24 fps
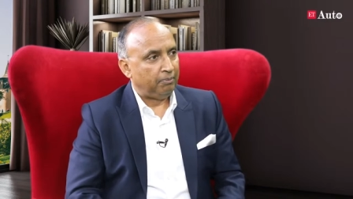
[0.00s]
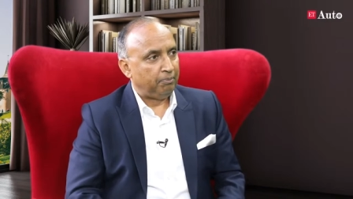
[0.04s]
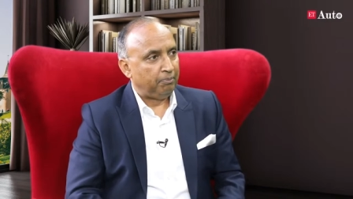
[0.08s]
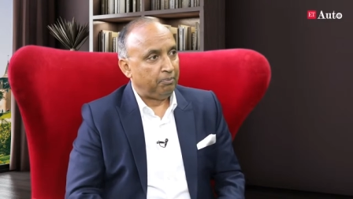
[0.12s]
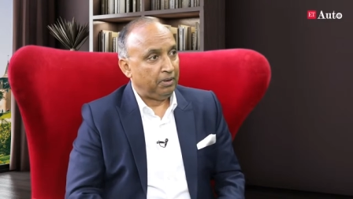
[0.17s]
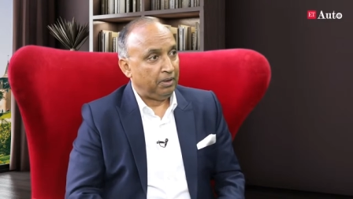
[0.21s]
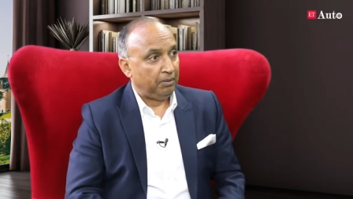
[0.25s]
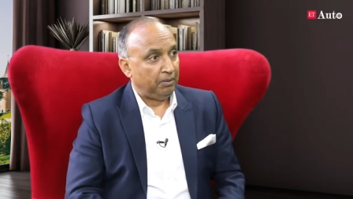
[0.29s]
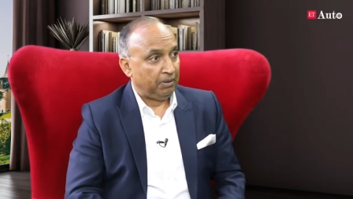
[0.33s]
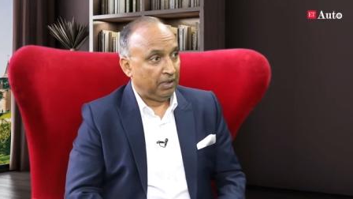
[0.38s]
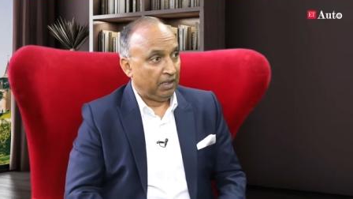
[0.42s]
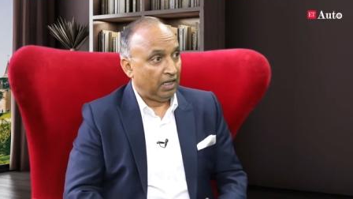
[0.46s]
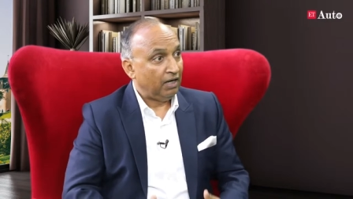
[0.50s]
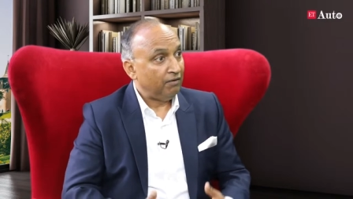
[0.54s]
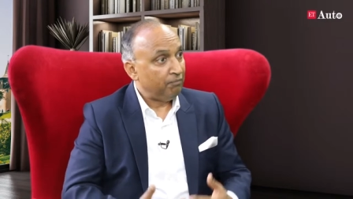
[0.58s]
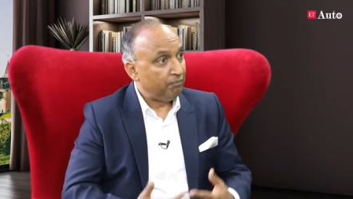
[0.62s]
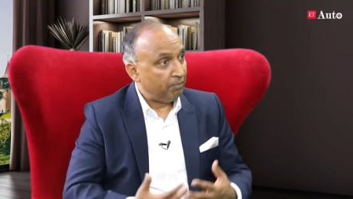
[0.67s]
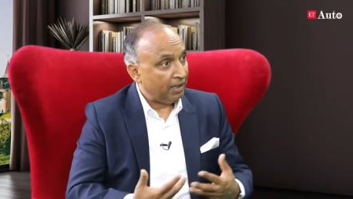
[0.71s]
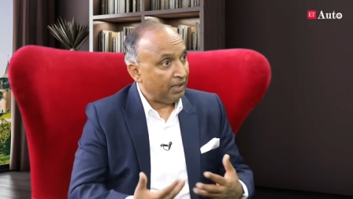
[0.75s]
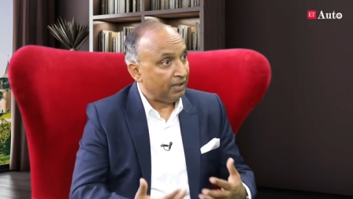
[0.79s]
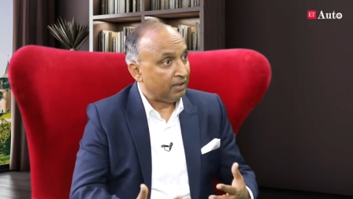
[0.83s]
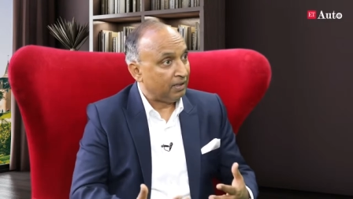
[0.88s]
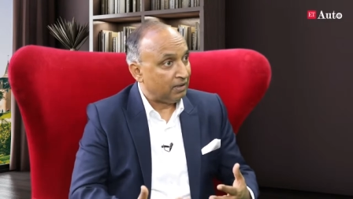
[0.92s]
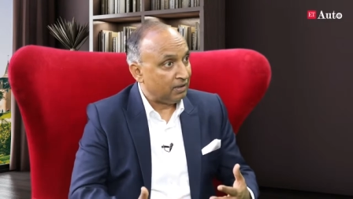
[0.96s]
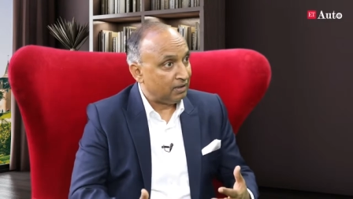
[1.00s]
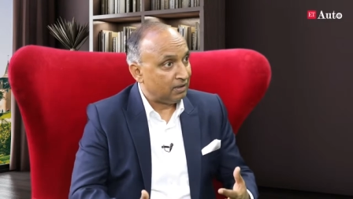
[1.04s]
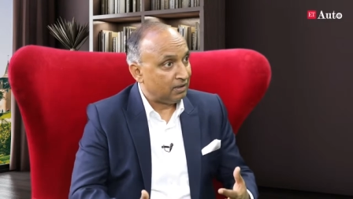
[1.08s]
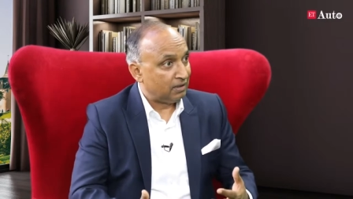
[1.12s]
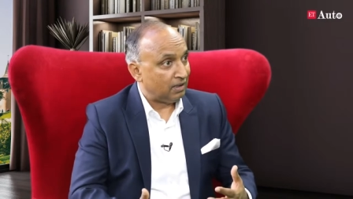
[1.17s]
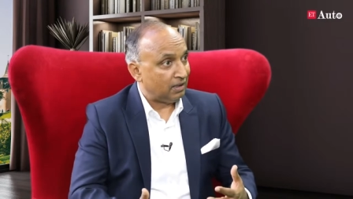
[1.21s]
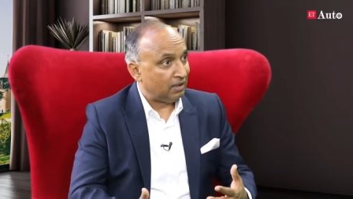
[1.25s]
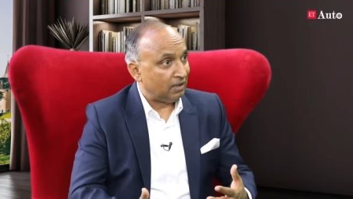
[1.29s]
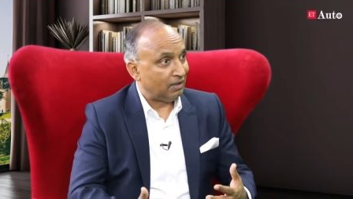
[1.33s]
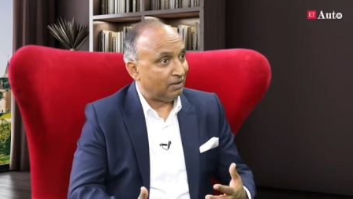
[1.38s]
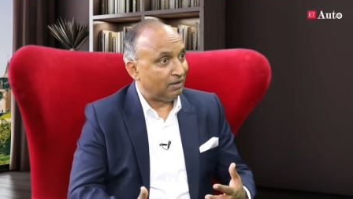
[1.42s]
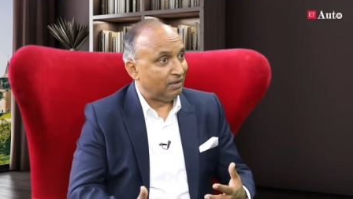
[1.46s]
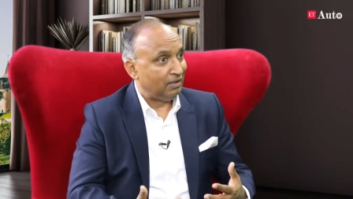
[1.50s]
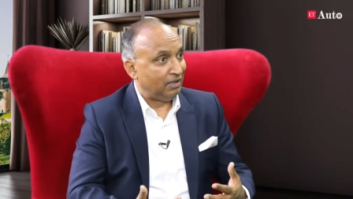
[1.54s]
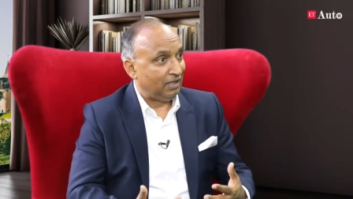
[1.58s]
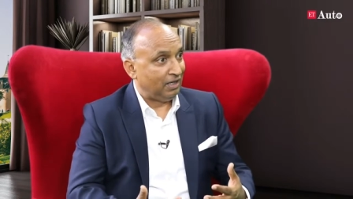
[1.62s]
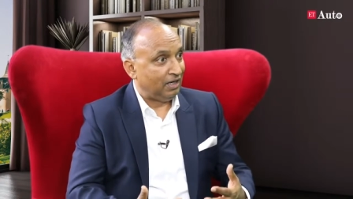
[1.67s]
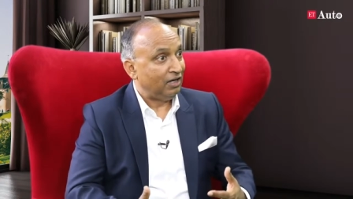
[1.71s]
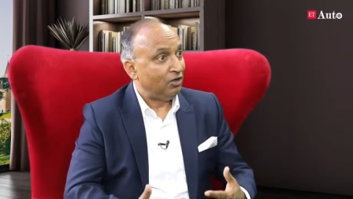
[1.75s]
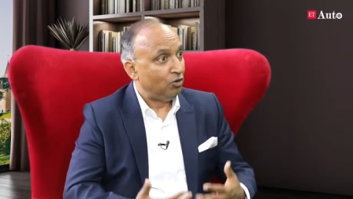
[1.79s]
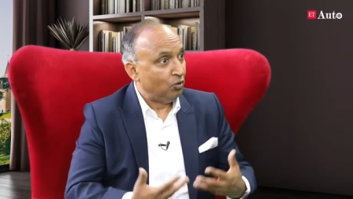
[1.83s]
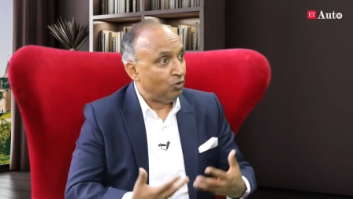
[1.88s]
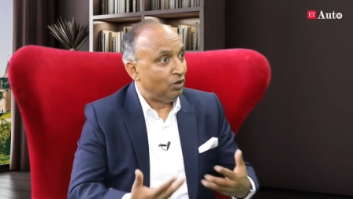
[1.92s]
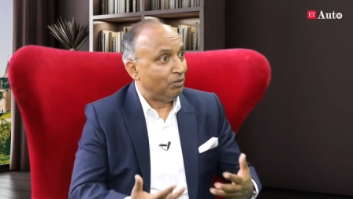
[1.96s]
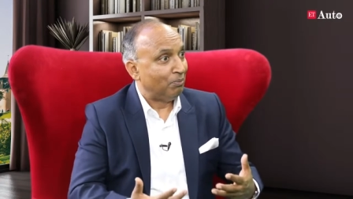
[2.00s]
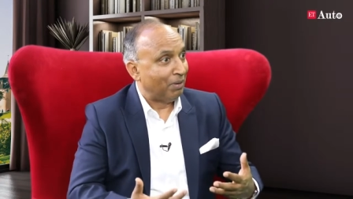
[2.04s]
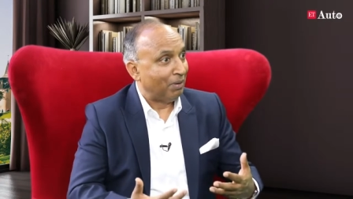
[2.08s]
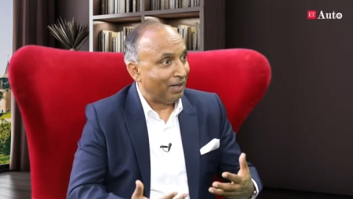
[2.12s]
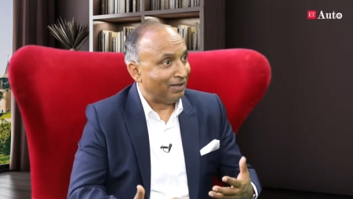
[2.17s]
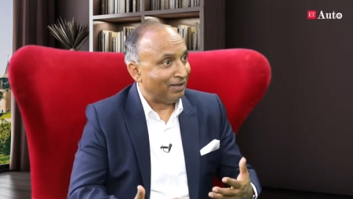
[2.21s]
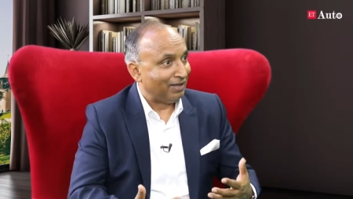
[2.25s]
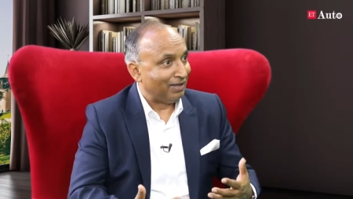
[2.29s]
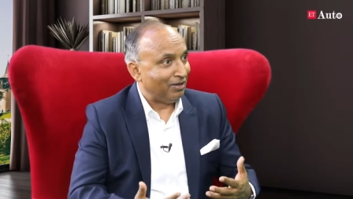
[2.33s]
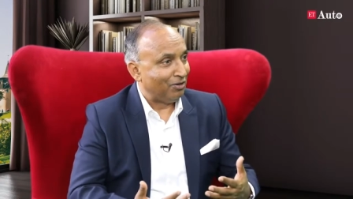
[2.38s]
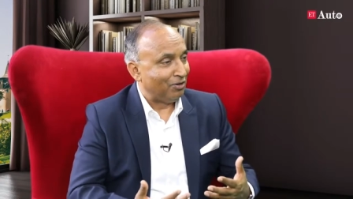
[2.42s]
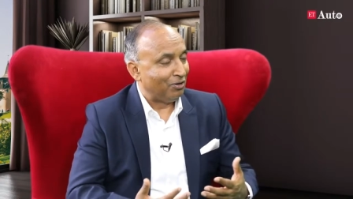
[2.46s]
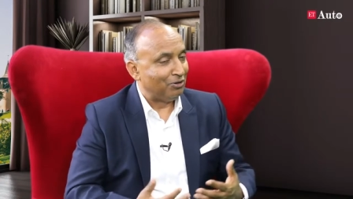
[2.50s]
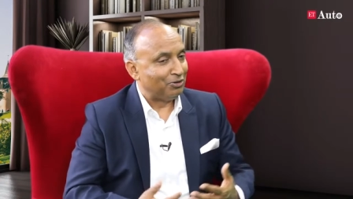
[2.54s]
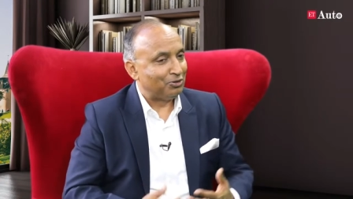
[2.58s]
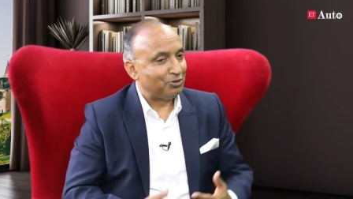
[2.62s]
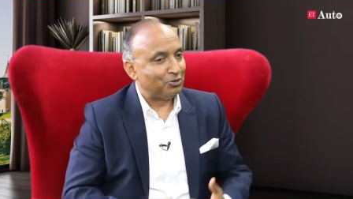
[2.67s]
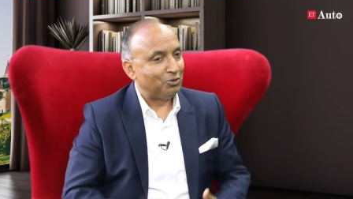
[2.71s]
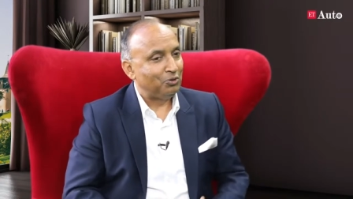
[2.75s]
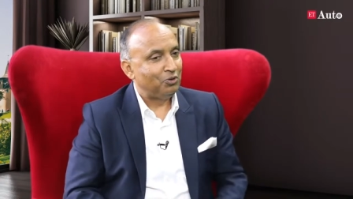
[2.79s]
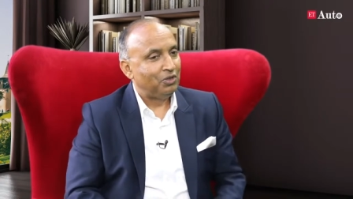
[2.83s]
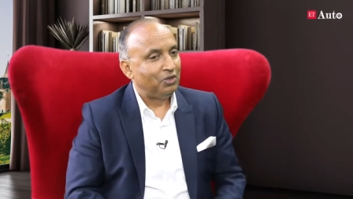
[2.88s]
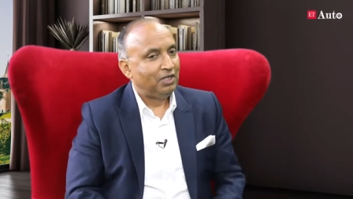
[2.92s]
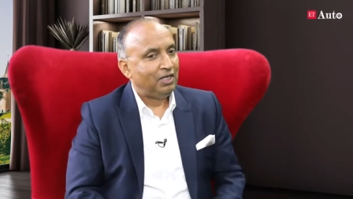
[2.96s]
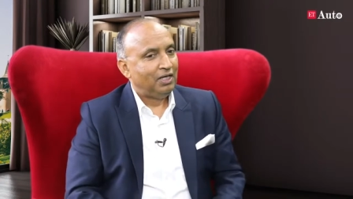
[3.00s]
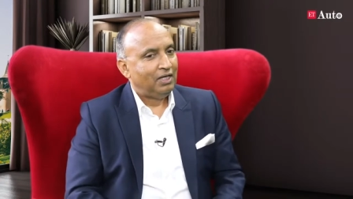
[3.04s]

people have they are doing banking also,